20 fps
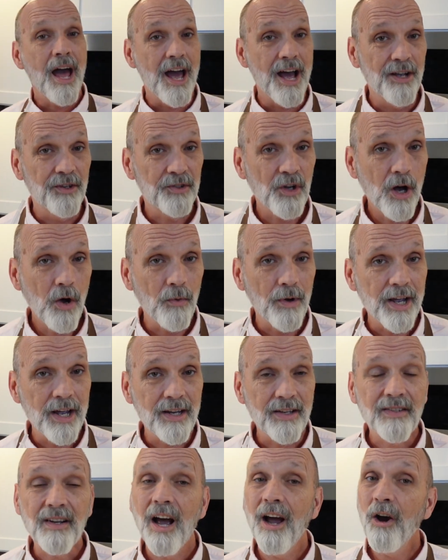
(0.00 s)
As
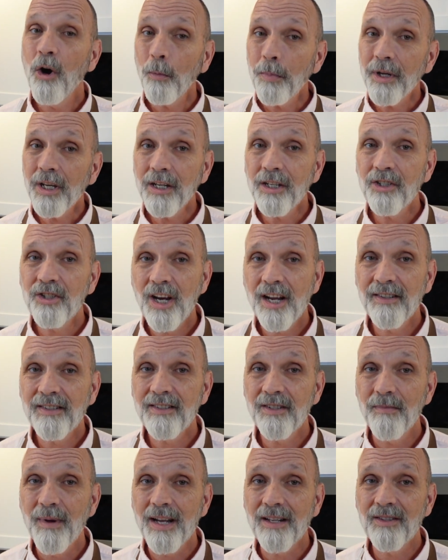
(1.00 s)
always, I hope you get a chance
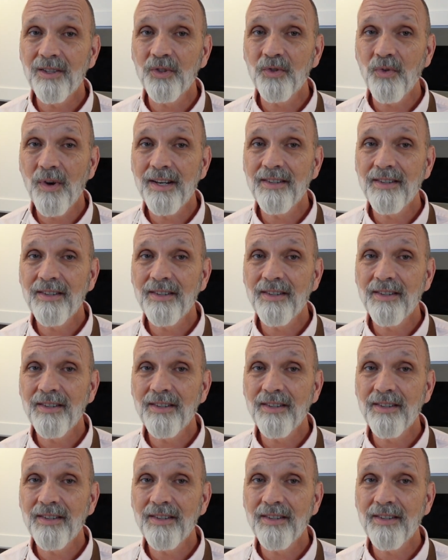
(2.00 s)
to make this